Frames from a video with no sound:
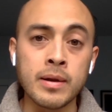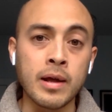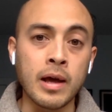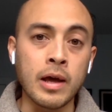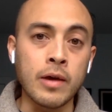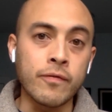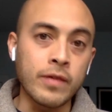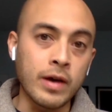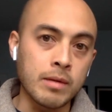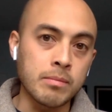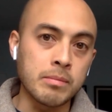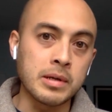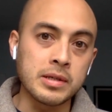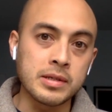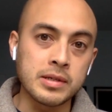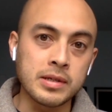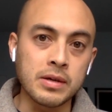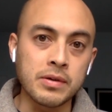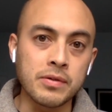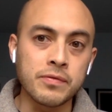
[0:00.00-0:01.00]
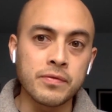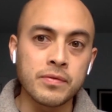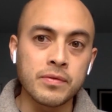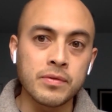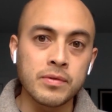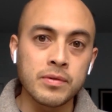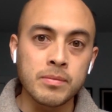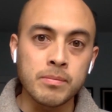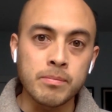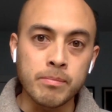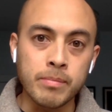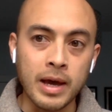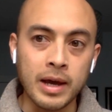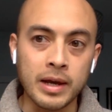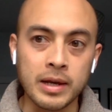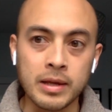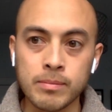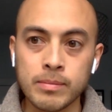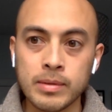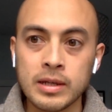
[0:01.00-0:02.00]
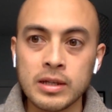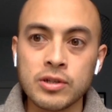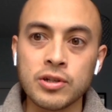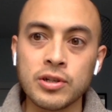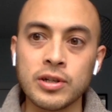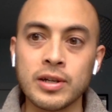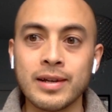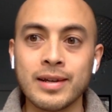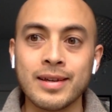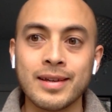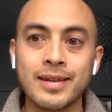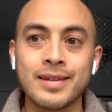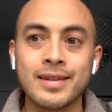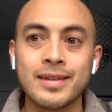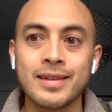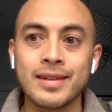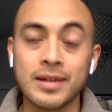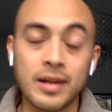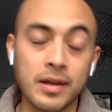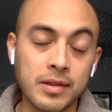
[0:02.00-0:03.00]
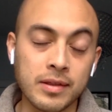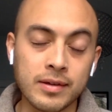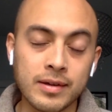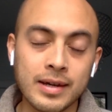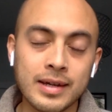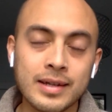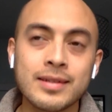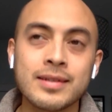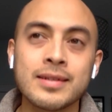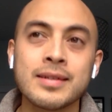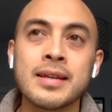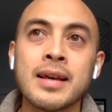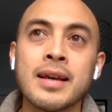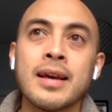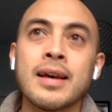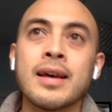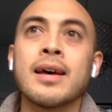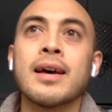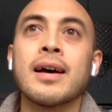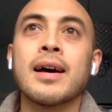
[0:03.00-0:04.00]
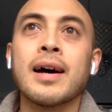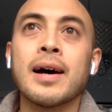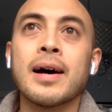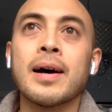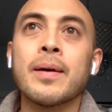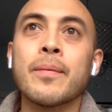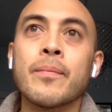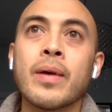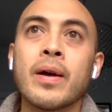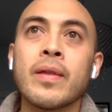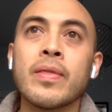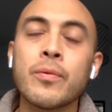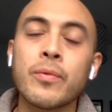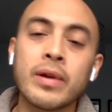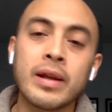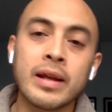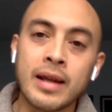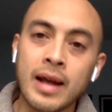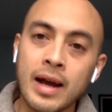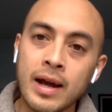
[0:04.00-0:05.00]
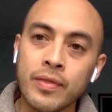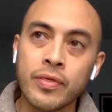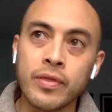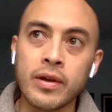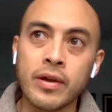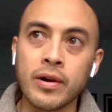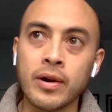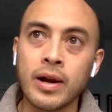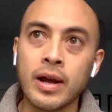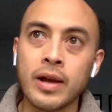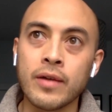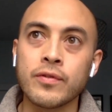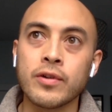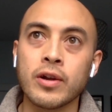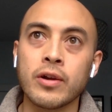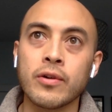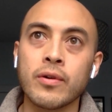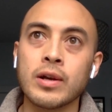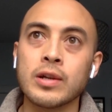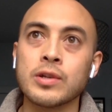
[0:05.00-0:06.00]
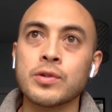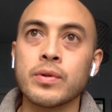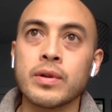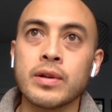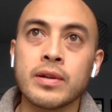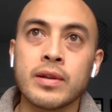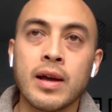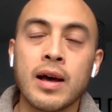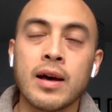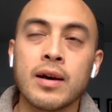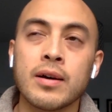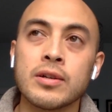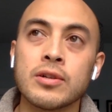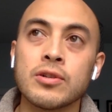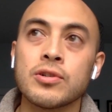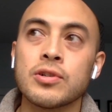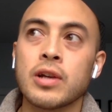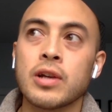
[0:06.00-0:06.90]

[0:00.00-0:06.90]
But I found myself back in Beijing nonetheless. And then when I got there after I graduated